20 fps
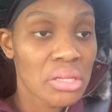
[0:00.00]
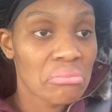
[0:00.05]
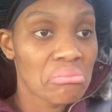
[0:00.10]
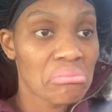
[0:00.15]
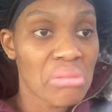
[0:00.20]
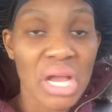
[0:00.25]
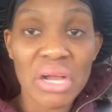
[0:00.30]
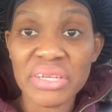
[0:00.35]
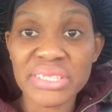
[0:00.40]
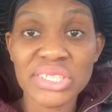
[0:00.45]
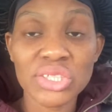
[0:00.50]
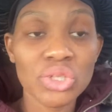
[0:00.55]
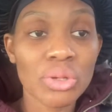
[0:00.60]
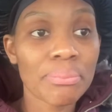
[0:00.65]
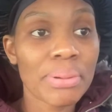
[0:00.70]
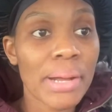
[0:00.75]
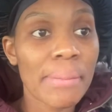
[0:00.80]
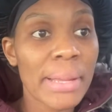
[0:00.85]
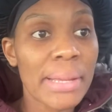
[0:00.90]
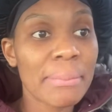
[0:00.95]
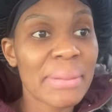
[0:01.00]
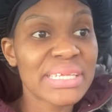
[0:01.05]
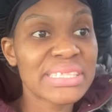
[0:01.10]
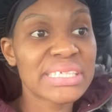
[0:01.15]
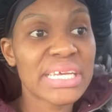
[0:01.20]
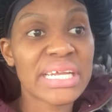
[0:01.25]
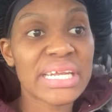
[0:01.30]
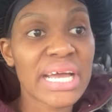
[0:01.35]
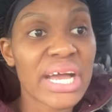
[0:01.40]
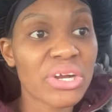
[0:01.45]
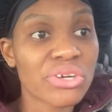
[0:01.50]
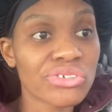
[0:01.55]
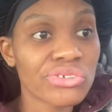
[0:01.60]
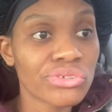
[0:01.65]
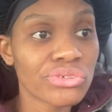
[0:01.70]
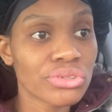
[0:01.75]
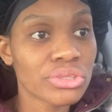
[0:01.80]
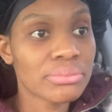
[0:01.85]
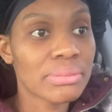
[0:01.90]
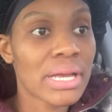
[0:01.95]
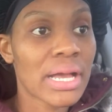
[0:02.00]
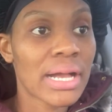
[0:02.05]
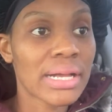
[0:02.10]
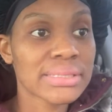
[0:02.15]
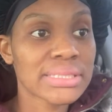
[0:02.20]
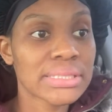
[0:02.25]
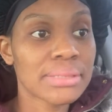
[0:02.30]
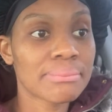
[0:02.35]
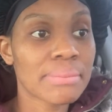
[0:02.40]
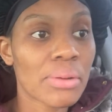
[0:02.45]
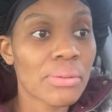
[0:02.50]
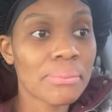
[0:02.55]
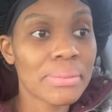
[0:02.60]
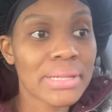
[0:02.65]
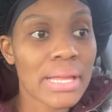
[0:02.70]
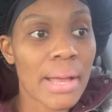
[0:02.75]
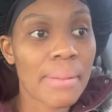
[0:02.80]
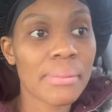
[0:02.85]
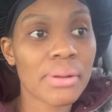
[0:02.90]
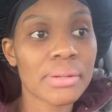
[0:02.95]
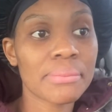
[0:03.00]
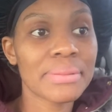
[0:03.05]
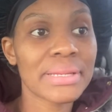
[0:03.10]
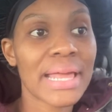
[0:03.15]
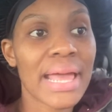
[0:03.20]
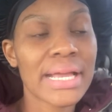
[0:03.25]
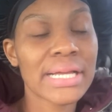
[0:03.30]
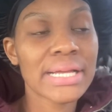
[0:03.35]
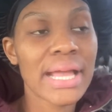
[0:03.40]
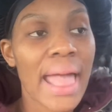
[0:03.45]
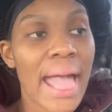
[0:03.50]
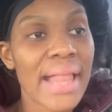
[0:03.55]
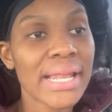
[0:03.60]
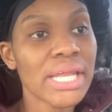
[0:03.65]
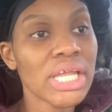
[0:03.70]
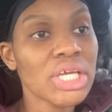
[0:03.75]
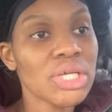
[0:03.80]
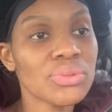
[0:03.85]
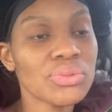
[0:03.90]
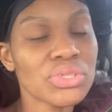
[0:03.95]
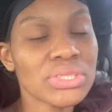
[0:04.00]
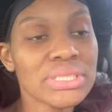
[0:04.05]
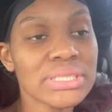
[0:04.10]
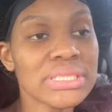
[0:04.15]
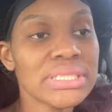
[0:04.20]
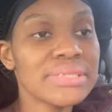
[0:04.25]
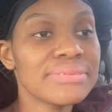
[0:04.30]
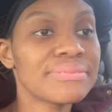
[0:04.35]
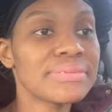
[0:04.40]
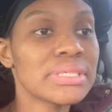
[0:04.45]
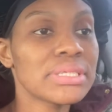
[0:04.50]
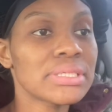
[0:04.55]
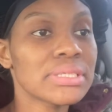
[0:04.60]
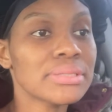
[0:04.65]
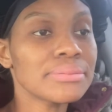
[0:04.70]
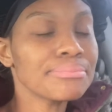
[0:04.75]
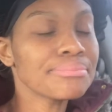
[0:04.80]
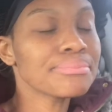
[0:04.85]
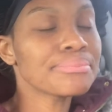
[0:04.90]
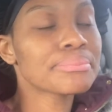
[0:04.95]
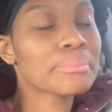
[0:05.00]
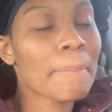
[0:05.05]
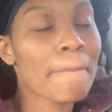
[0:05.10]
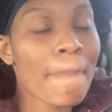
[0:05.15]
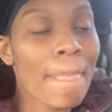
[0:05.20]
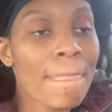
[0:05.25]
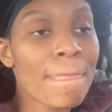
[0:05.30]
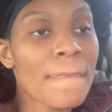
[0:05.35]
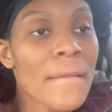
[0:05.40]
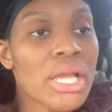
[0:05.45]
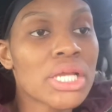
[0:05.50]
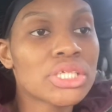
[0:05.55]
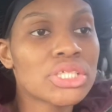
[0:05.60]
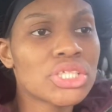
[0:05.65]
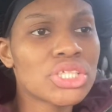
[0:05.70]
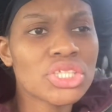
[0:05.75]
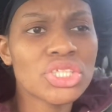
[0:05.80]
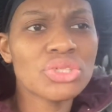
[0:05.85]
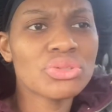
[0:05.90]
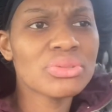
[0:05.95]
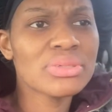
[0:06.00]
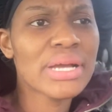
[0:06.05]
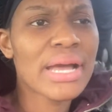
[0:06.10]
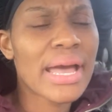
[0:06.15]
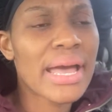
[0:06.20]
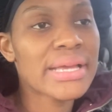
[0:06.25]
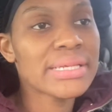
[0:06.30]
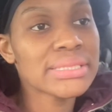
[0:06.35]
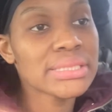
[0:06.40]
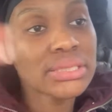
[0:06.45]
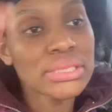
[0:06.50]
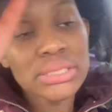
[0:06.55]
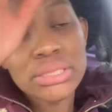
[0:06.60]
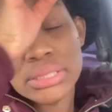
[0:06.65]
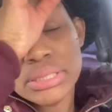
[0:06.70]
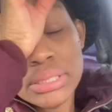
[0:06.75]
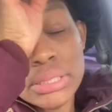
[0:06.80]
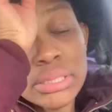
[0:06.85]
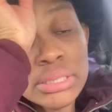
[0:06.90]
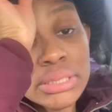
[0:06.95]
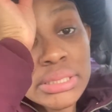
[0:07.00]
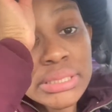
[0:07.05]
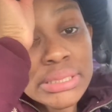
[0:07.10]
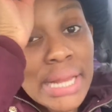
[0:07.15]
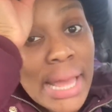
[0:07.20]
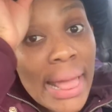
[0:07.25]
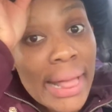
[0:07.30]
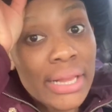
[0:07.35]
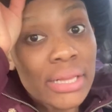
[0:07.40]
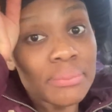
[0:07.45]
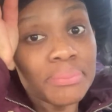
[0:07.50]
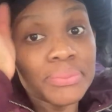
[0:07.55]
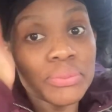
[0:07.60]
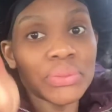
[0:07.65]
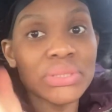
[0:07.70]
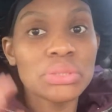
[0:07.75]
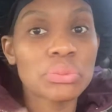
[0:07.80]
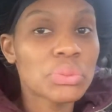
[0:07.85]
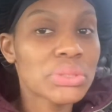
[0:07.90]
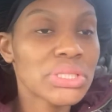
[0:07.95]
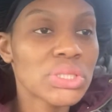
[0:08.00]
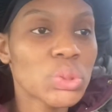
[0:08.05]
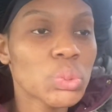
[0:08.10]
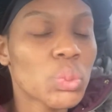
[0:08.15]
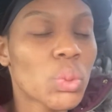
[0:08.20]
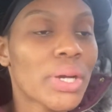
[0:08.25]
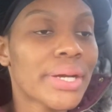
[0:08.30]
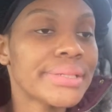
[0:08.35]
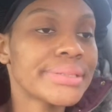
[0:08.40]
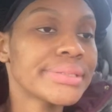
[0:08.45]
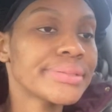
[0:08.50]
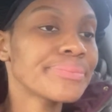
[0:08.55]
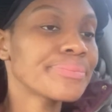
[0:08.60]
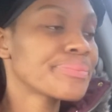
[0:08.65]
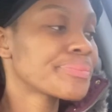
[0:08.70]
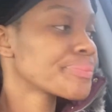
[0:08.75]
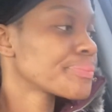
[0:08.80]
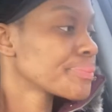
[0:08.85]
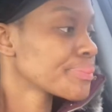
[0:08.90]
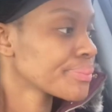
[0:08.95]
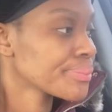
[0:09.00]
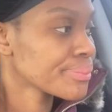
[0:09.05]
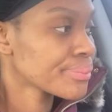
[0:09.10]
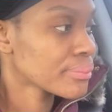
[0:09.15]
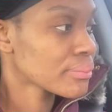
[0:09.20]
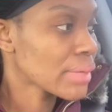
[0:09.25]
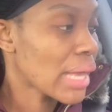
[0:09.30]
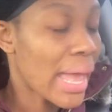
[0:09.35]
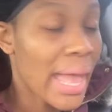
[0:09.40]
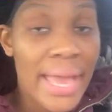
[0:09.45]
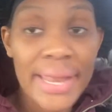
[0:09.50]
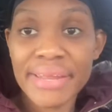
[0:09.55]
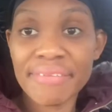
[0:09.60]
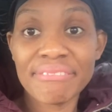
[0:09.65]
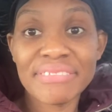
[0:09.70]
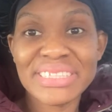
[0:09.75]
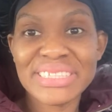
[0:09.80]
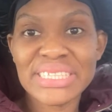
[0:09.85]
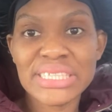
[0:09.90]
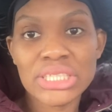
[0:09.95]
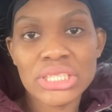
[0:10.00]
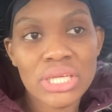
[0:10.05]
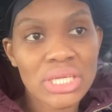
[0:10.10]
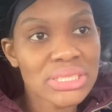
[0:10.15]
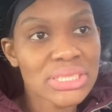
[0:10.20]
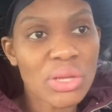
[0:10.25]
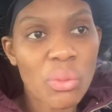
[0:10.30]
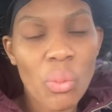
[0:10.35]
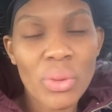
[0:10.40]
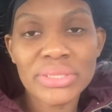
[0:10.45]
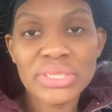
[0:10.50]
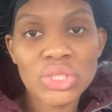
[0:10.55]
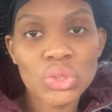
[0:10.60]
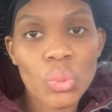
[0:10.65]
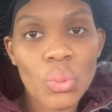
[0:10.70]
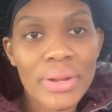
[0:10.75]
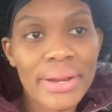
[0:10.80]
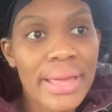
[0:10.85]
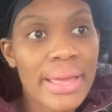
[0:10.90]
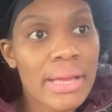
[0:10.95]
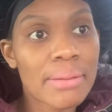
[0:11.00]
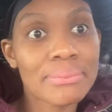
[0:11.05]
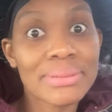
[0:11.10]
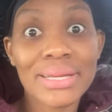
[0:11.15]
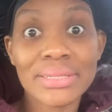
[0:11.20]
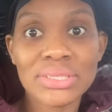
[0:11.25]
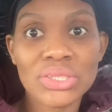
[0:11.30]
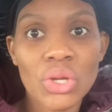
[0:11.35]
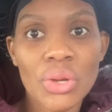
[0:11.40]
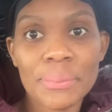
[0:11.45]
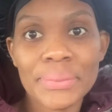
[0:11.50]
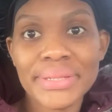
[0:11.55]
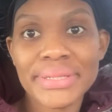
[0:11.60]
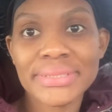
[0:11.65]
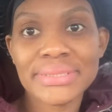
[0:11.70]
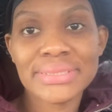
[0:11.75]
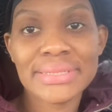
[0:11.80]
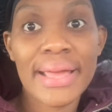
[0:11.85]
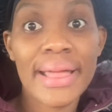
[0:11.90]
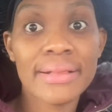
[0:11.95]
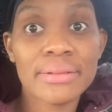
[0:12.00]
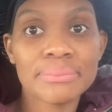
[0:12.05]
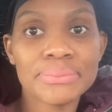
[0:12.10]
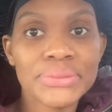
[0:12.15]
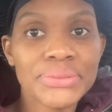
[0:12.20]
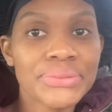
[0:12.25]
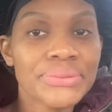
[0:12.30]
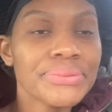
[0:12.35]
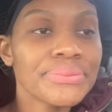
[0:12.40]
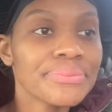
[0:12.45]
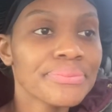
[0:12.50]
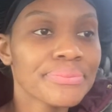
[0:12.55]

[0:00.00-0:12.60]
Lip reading: I go sit down for my body and I go do nothing. I ask them. I'm gonna be like, hello, good evening. Do you guys need help with a one-to-one? And if it is not a one-to-one, I am not coming in to help you.